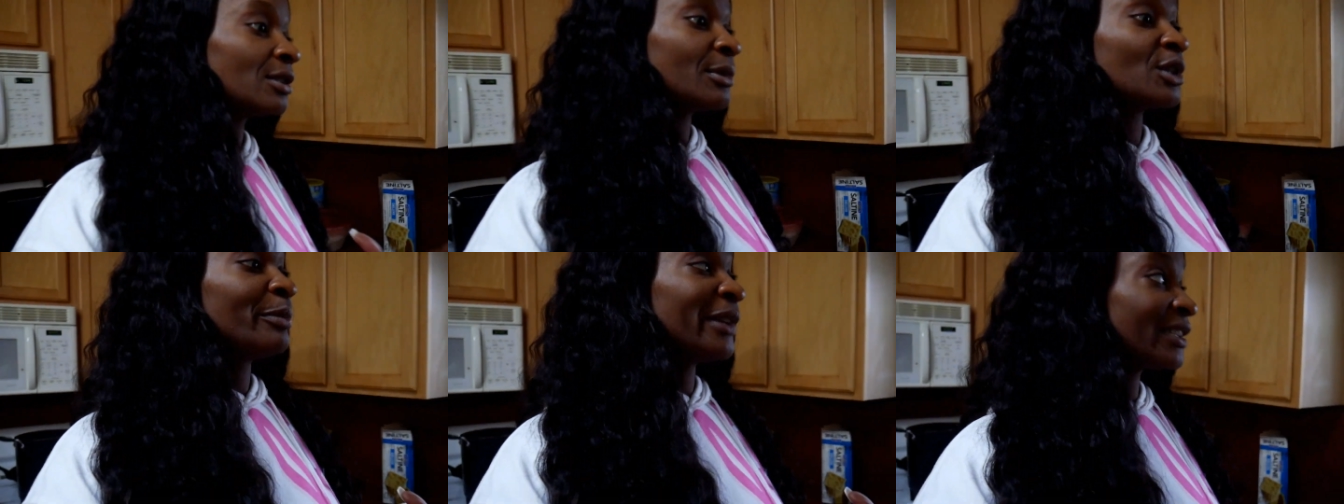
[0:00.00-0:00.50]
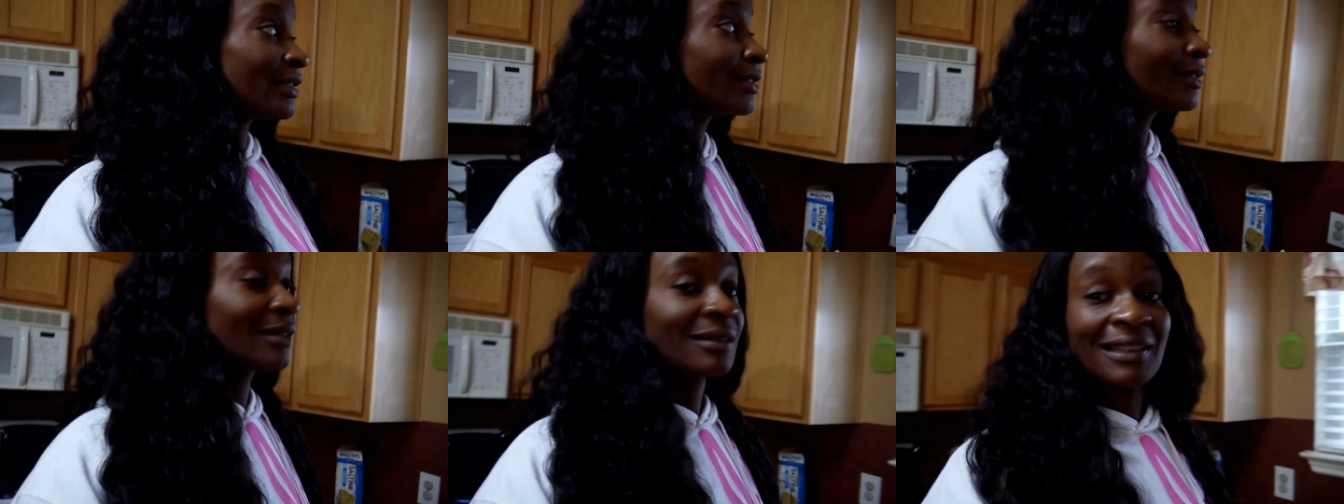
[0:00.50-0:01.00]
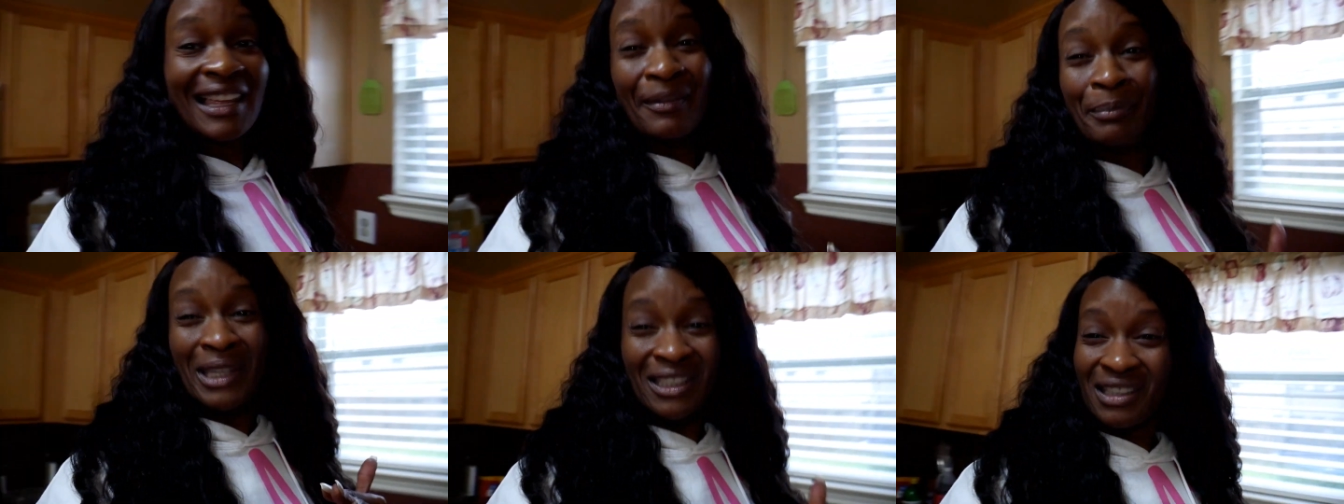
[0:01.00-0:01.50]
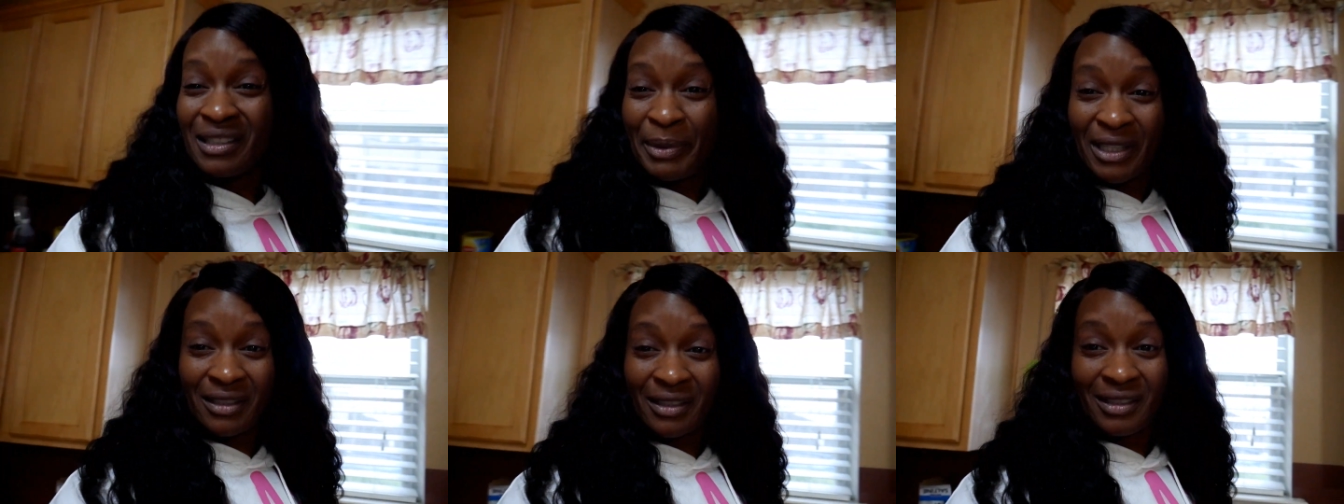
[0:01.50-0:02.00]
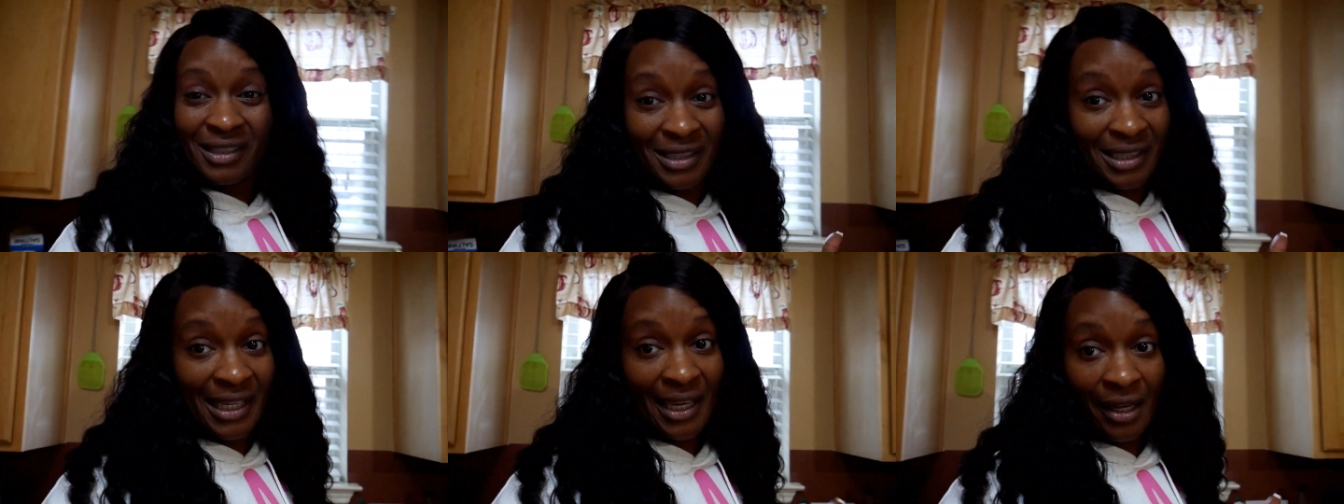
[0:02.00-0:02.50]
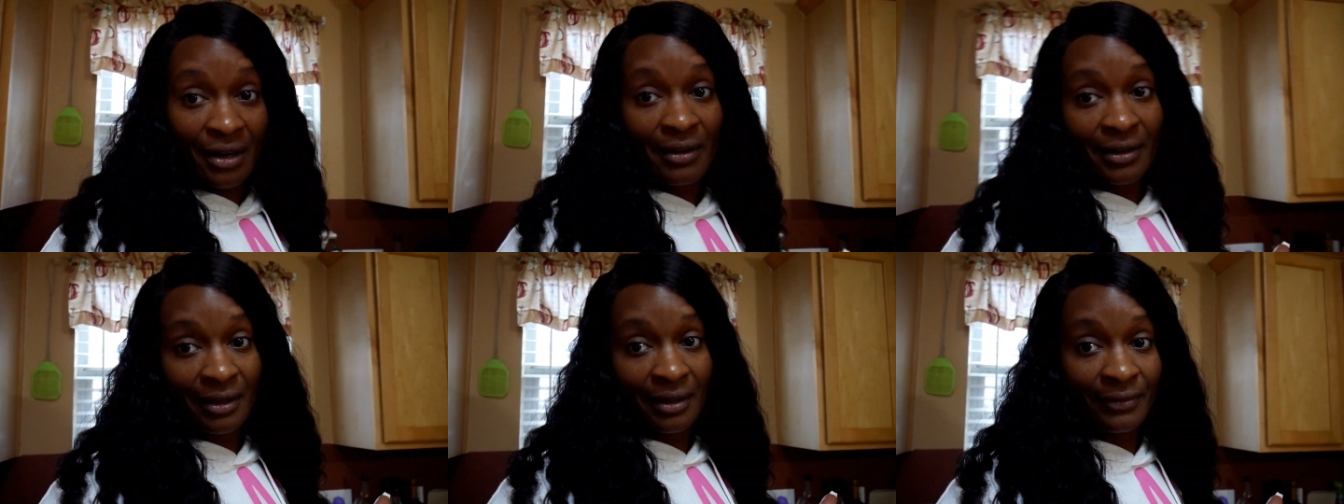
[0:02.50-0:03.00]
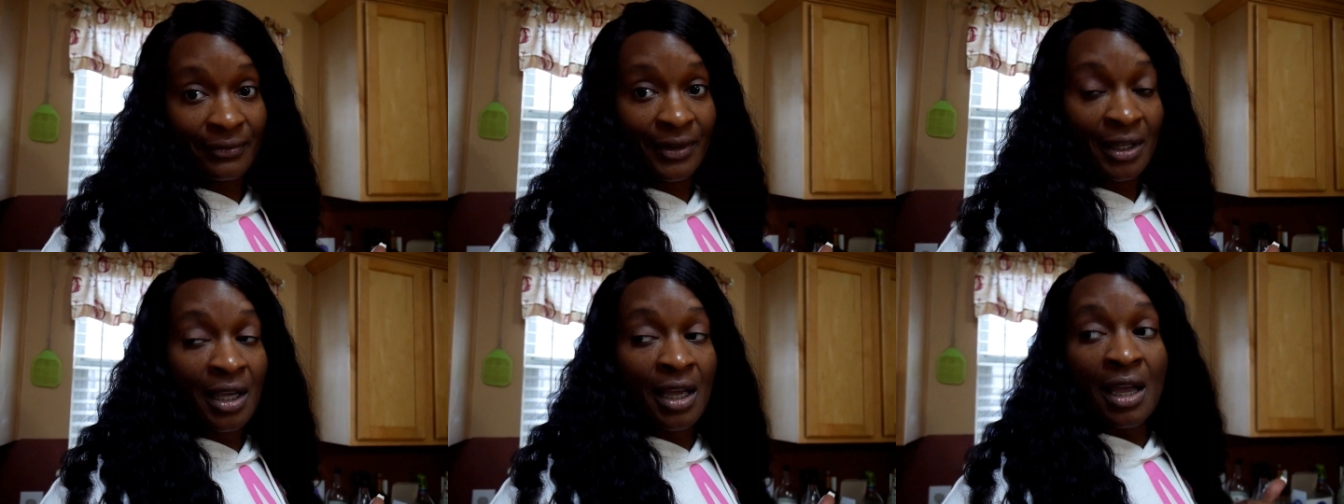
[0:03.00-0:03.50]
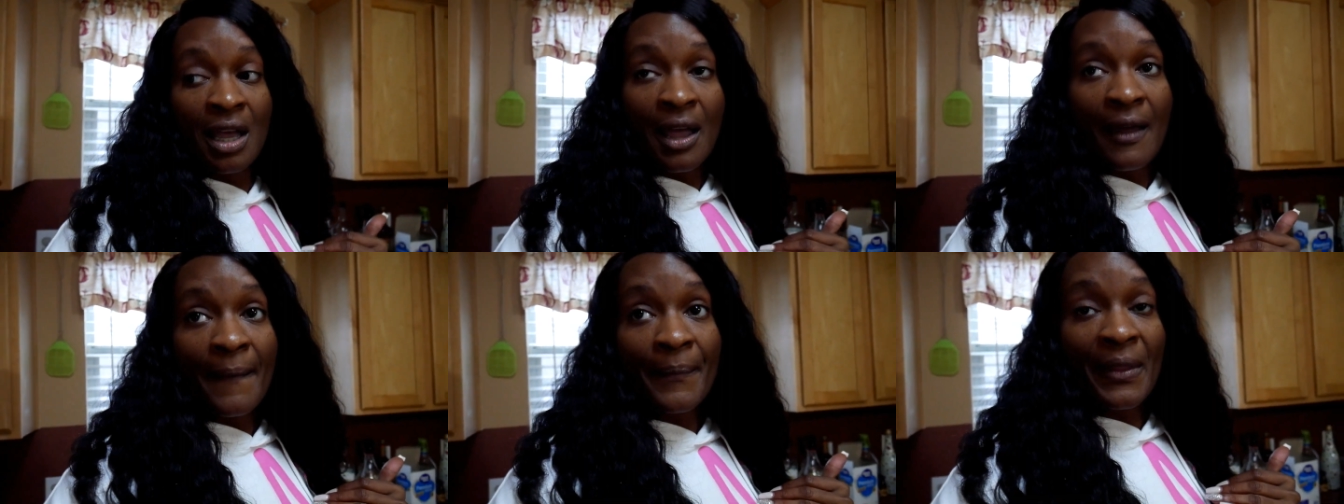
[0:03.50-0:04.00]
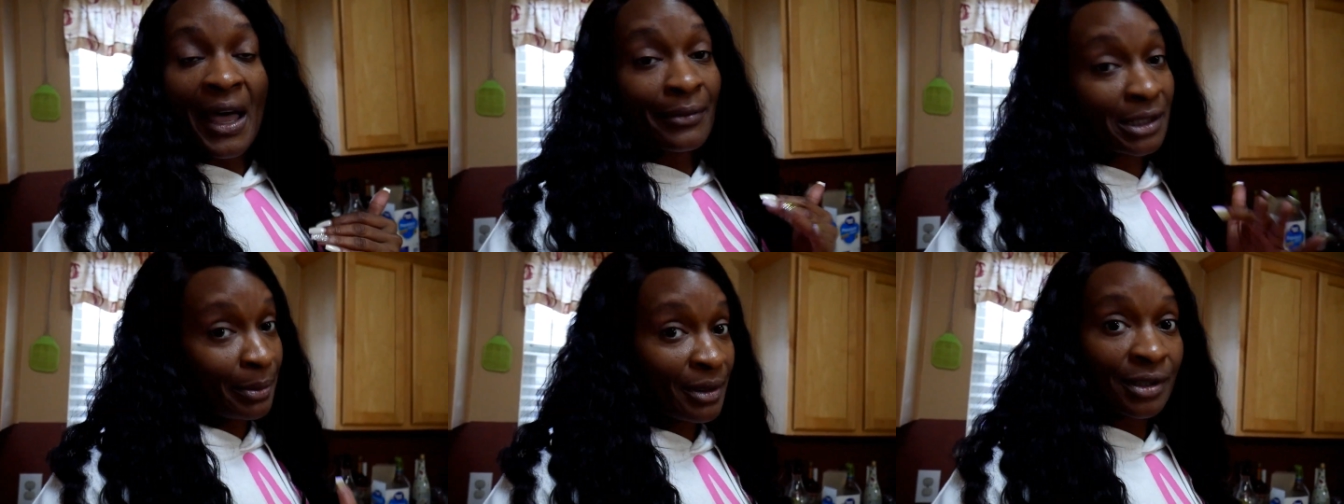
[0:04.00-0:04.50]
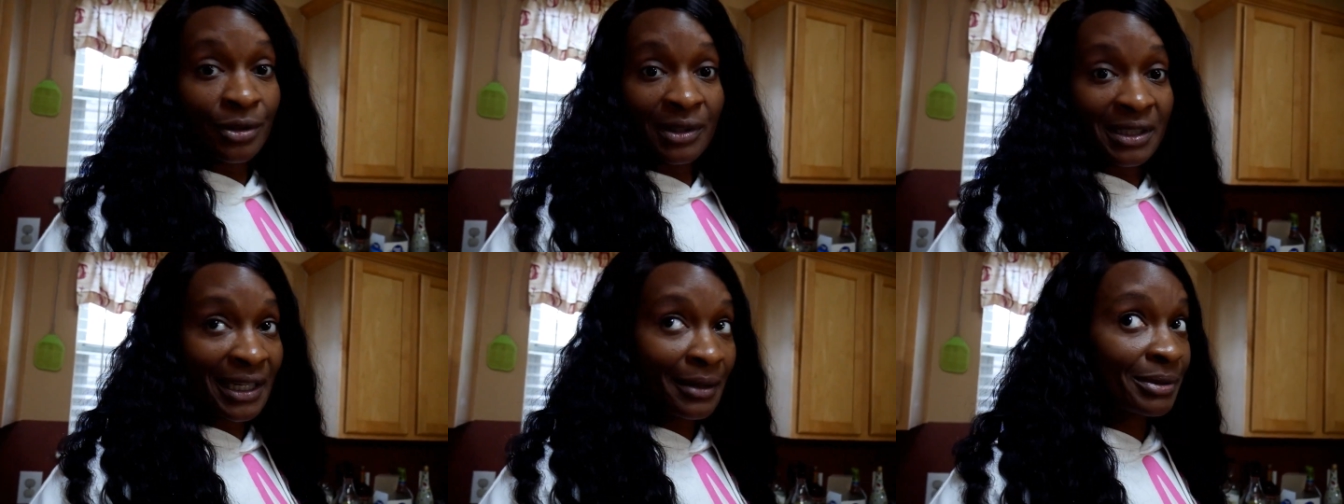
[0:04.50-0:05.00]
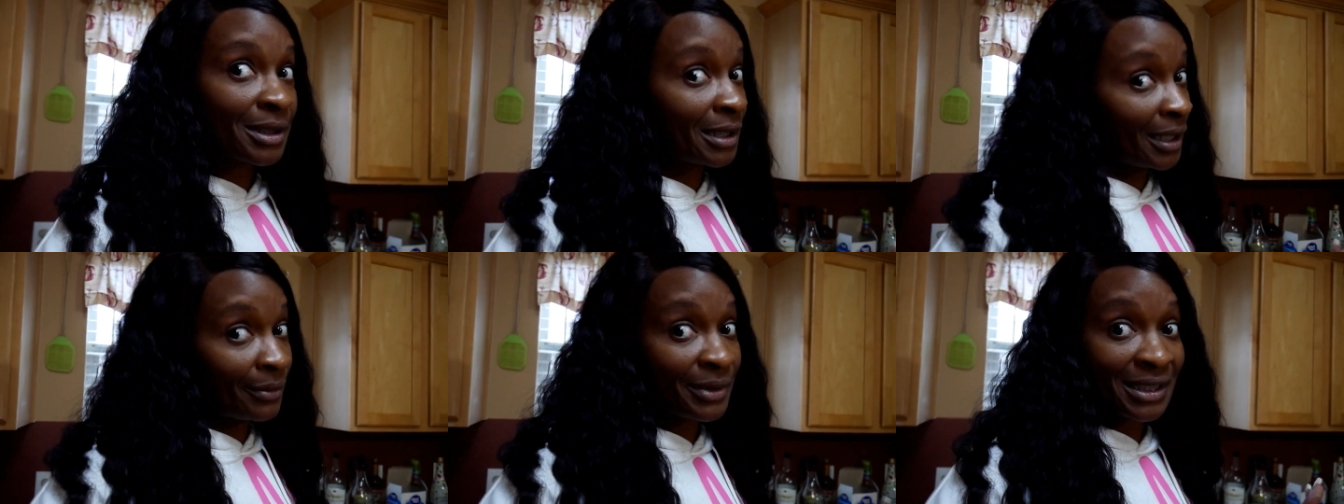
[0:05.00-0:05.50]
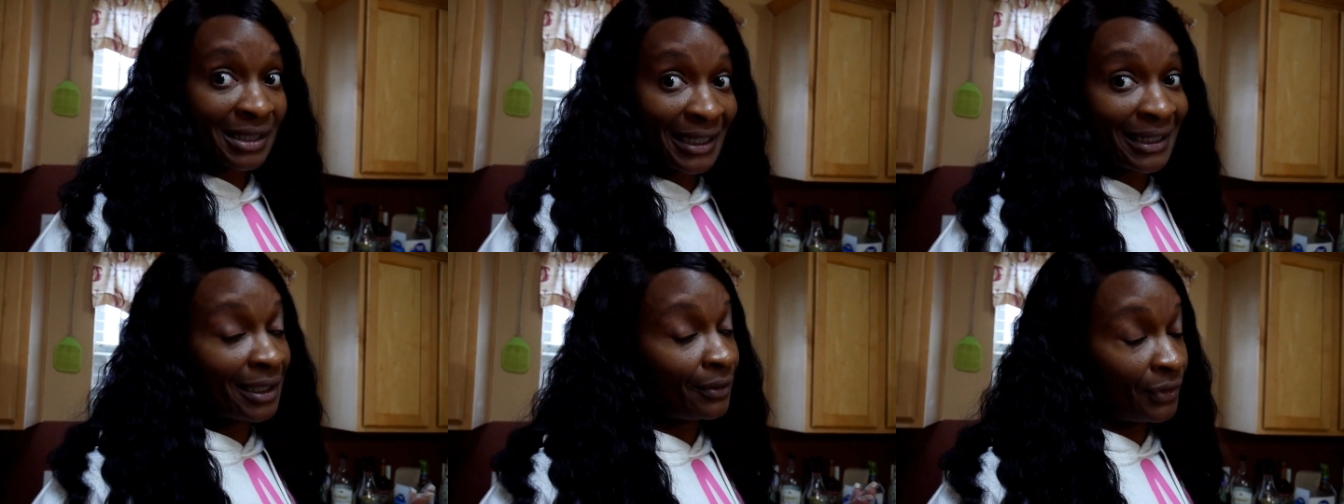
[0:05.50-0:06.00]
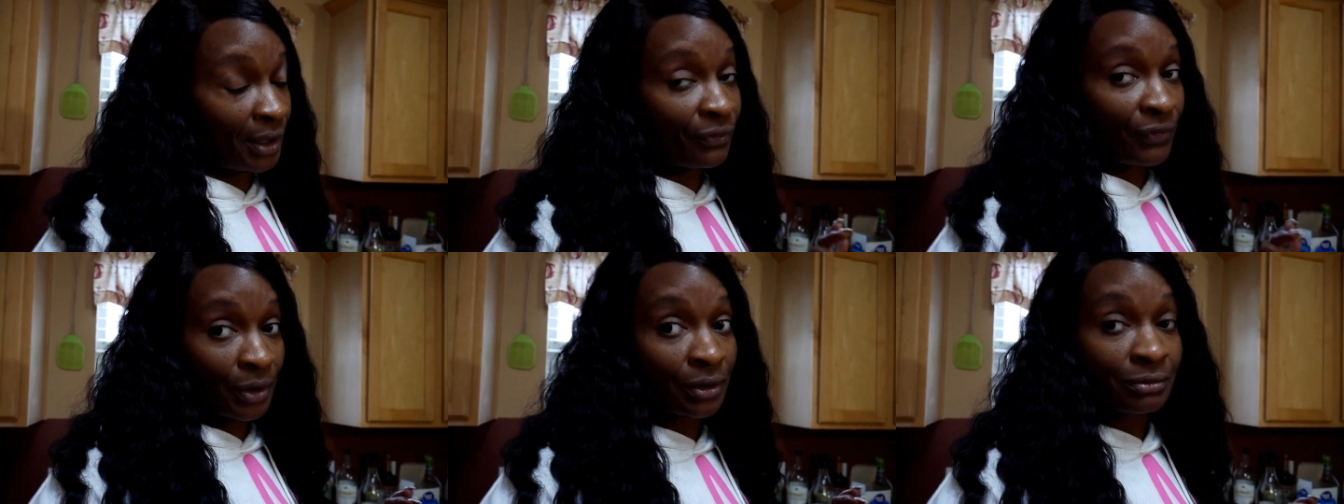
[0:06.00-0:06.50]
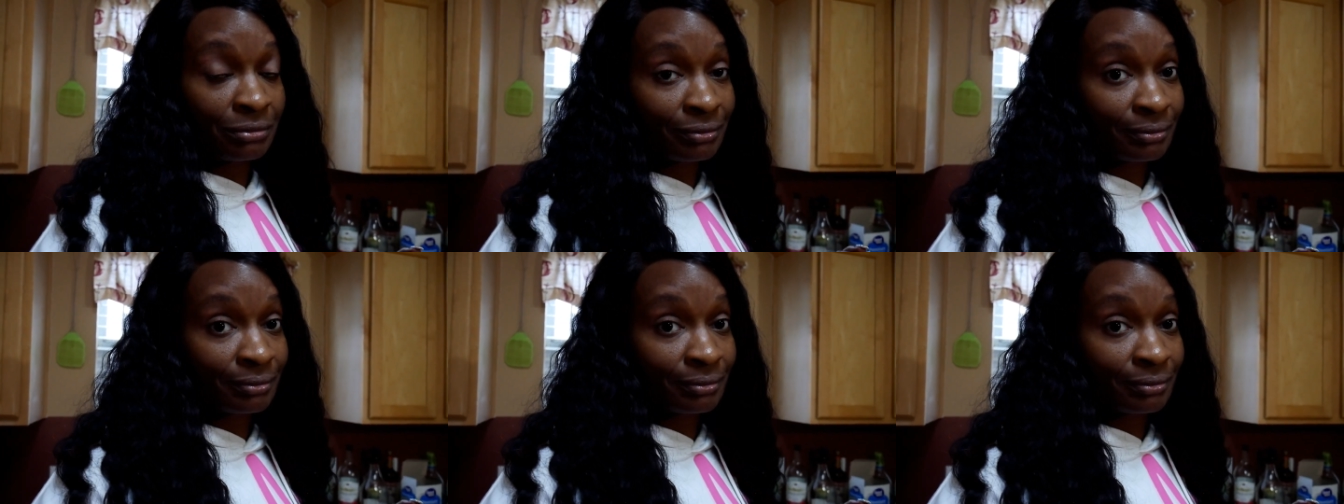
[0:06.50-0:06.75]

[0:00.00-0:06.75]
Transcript: so much business, like business to take care of. I was supposed to do it today, but today was an eventful